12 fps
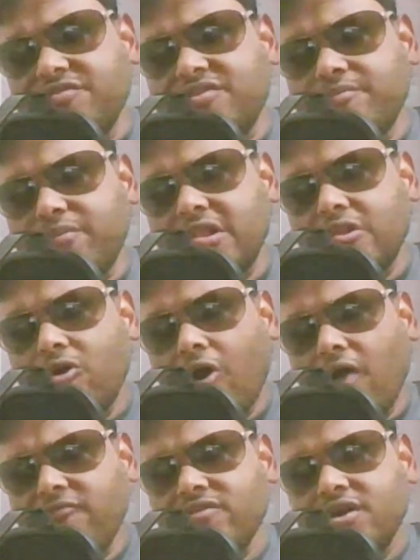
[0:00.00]
the principle
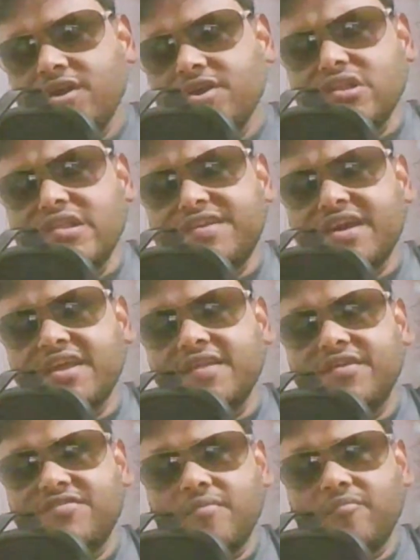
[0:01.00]
of
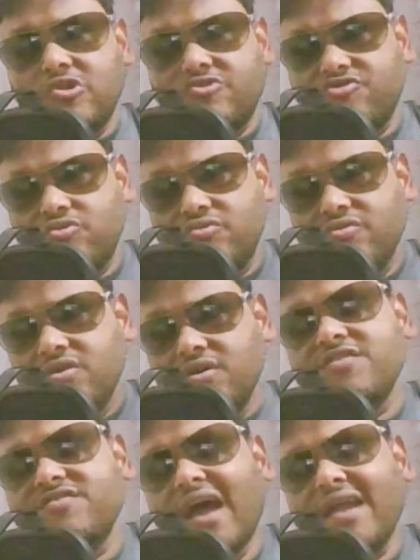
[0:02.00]
utilitarianism also.
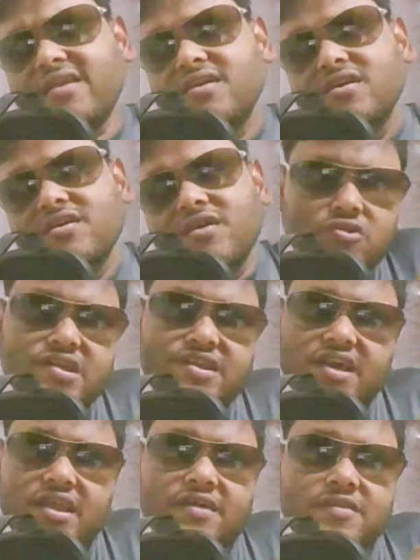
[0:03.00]
What is that?
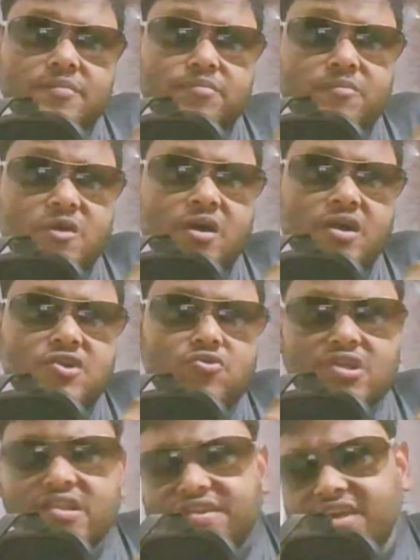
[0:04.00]

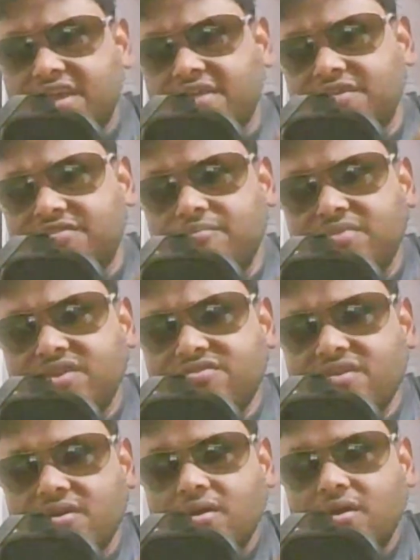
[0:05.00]
Utilitarianism
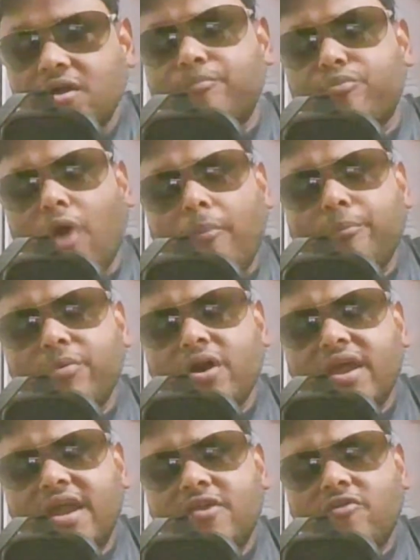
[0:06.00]
means the
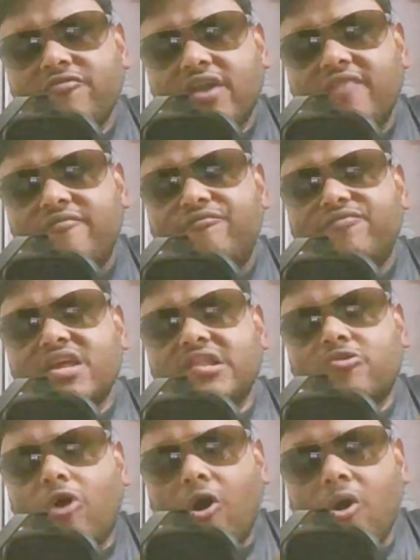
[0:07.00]
proper end of
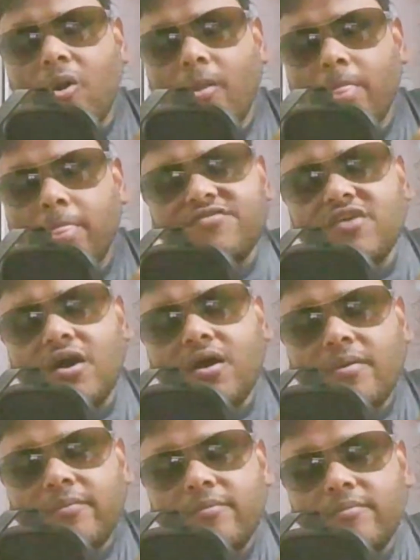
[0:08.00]
every law is
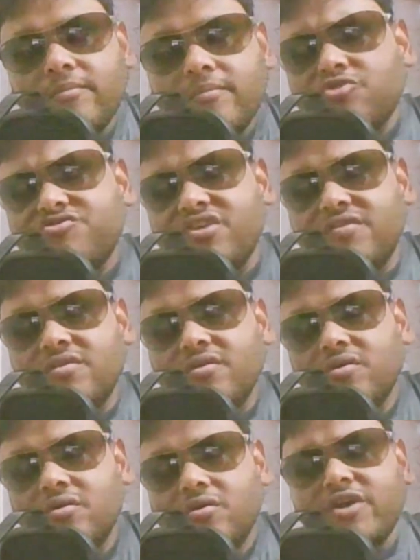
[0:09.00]
the
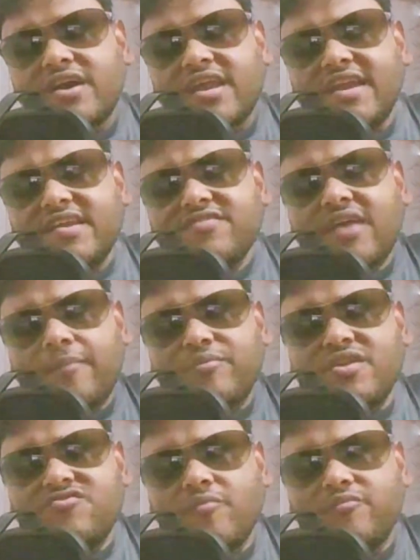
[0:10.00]
promotion of the greatest
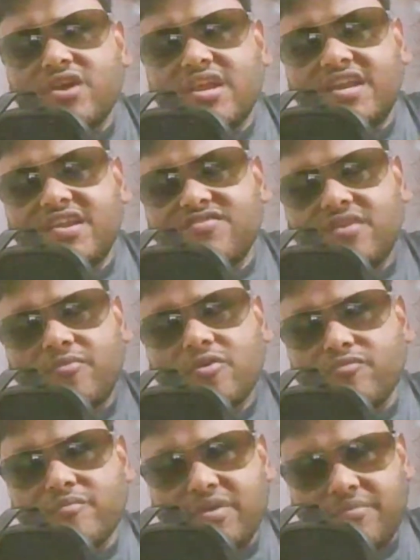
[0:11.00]
happiness of the greatest
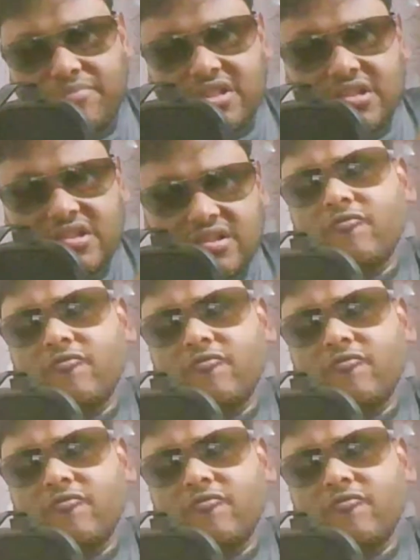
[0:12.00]
number of the people.